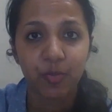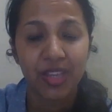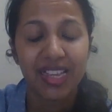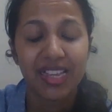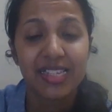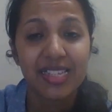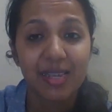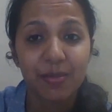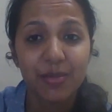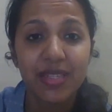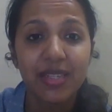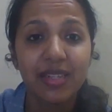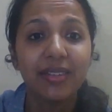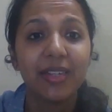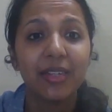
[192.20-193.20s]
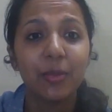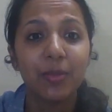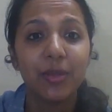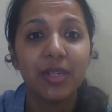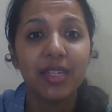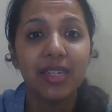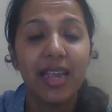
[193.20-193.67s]
Stem cell
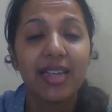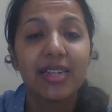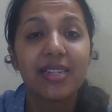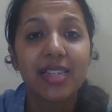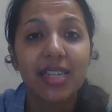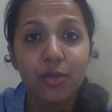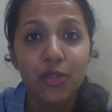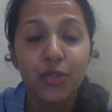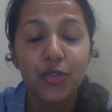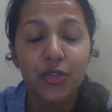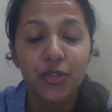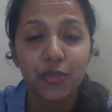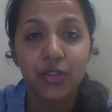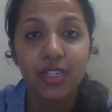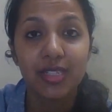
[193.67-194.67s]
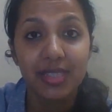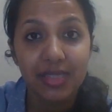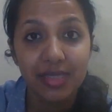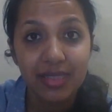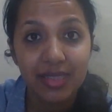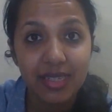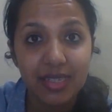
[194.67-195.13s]
therapy attempts to reverse
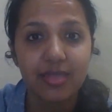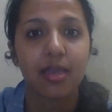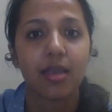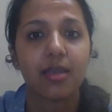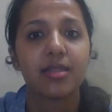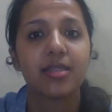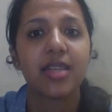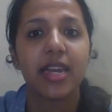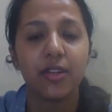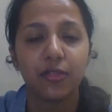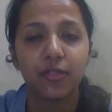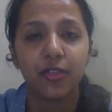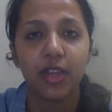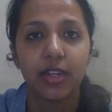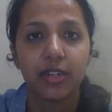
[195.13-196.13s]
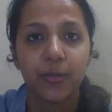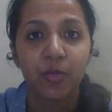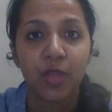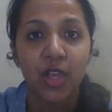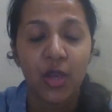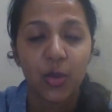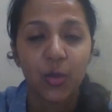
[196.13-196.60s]
this side effect,
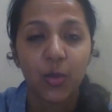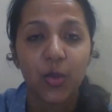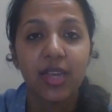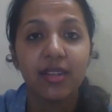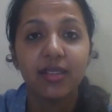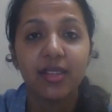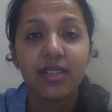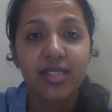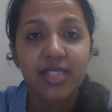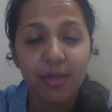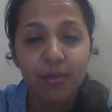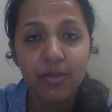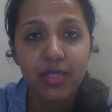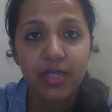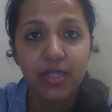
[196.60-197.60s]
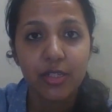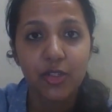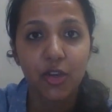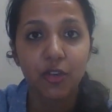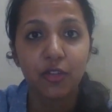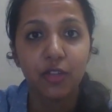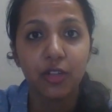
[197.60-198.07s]
wherein the stem cells
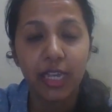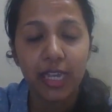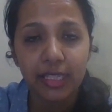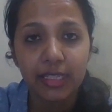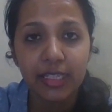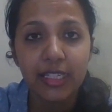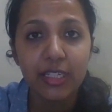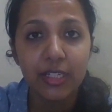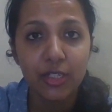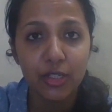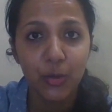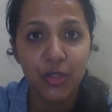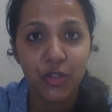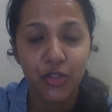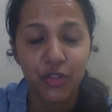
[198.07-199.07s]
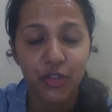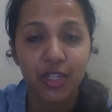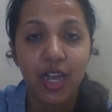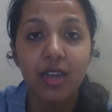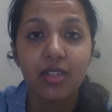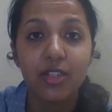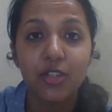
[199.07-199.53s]
of a healthy individual
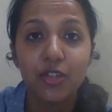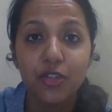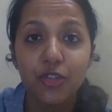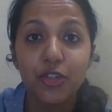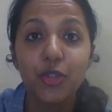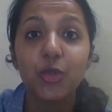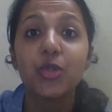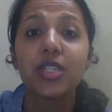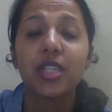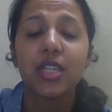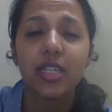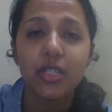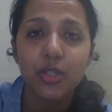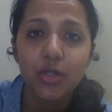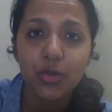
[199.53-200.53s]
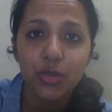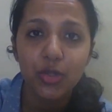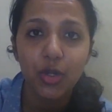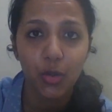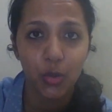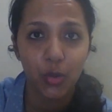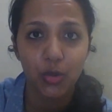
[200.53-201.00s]
are introduced into
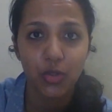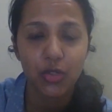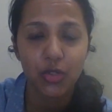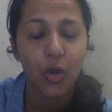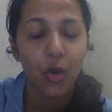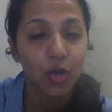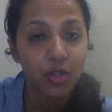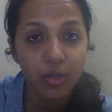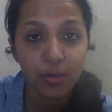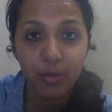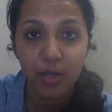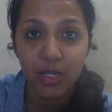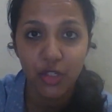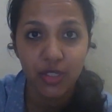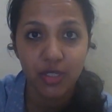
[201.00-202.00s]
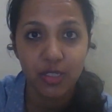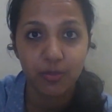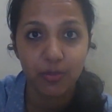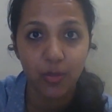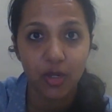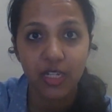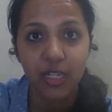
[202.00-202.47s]
the host or the patient's
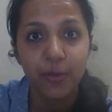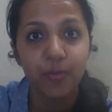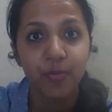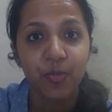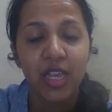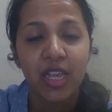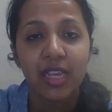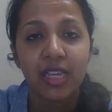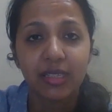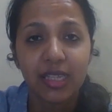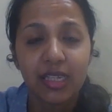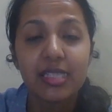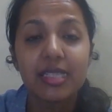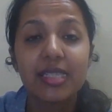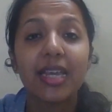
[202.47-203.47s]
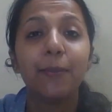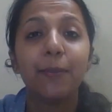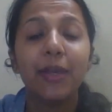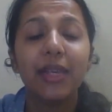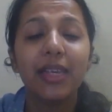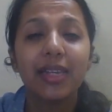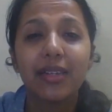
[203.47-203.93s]
body, thus
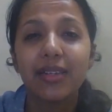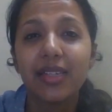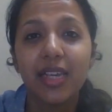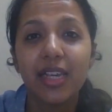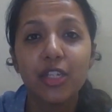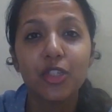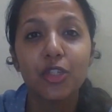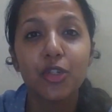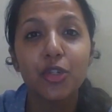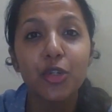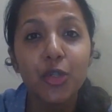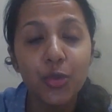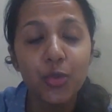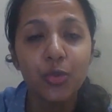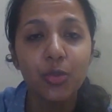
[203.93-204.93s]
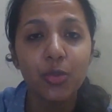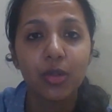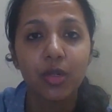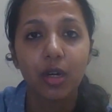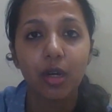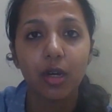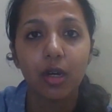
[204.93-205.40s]
helping create new
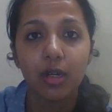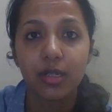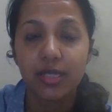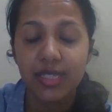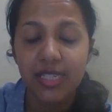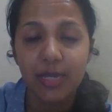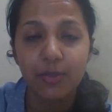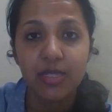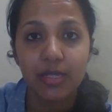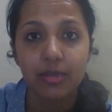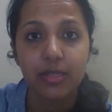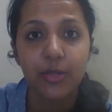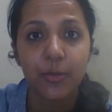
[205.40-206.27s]
uh, stem cells.